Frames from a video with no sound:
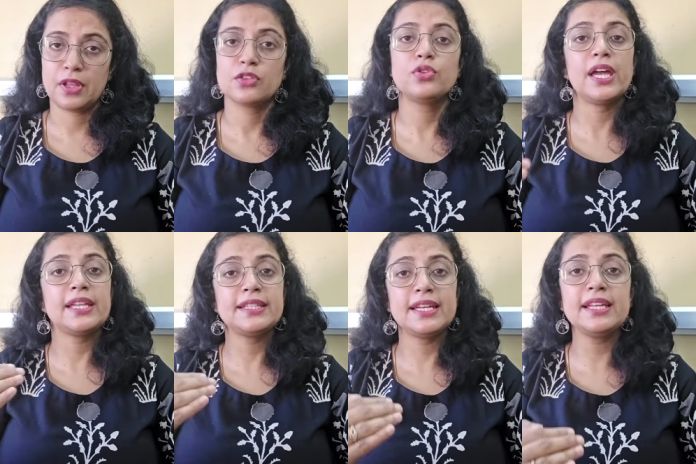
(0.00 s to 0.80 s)
So
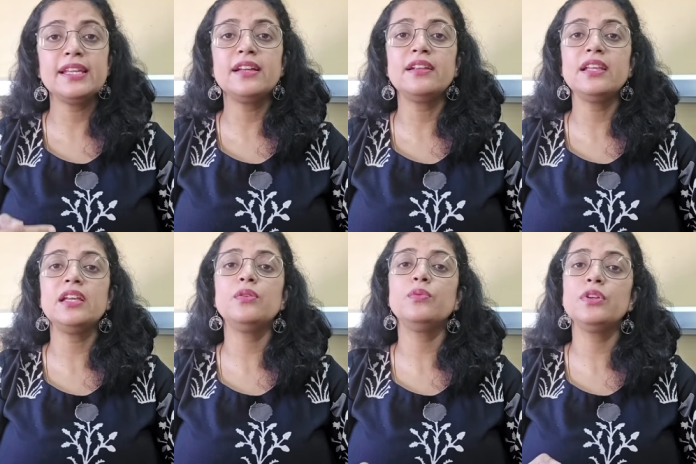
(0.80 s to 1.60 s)

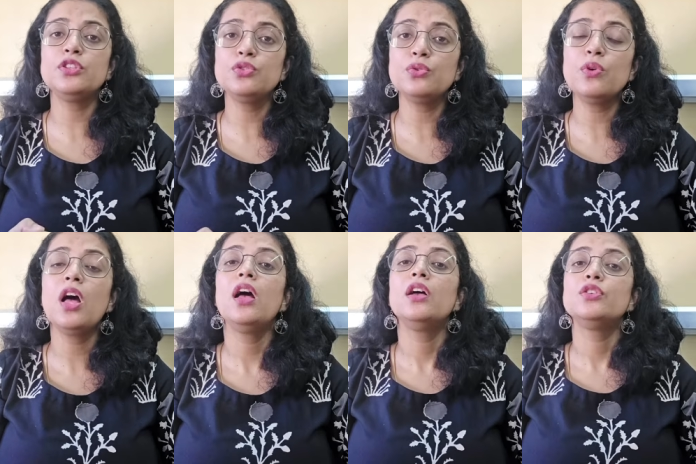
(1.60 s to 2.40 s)
anteriorly we do
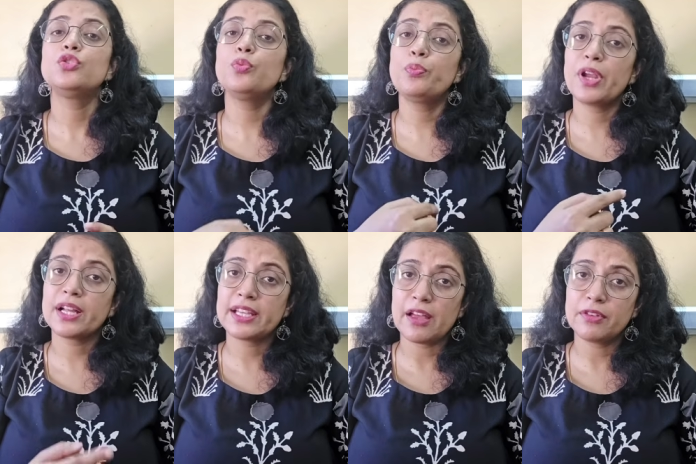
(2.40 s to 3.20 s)

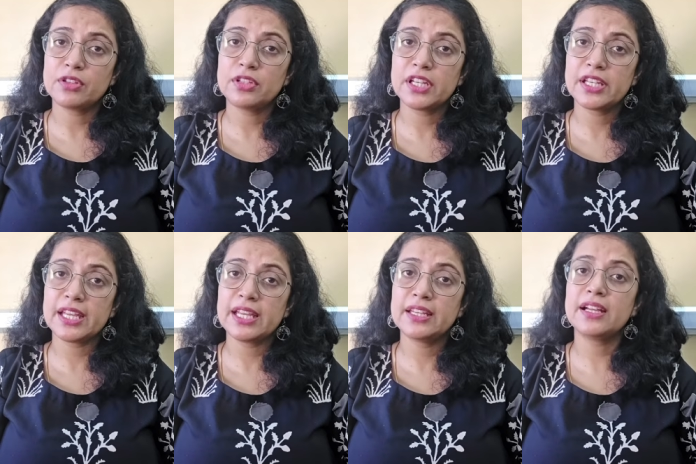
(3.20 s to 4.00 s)
supraclavicular
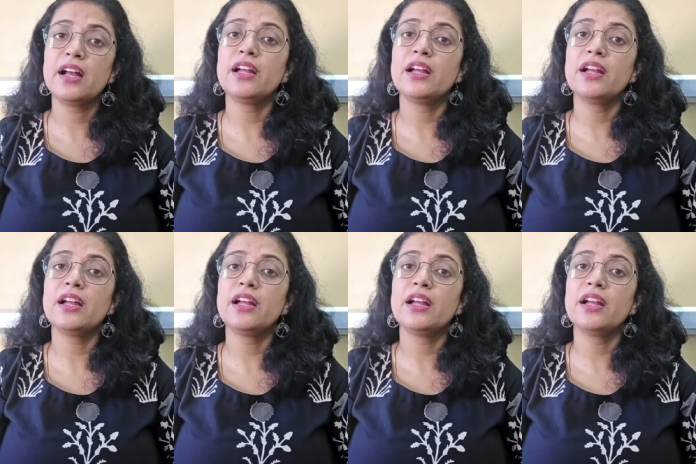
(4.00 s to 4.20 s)
area,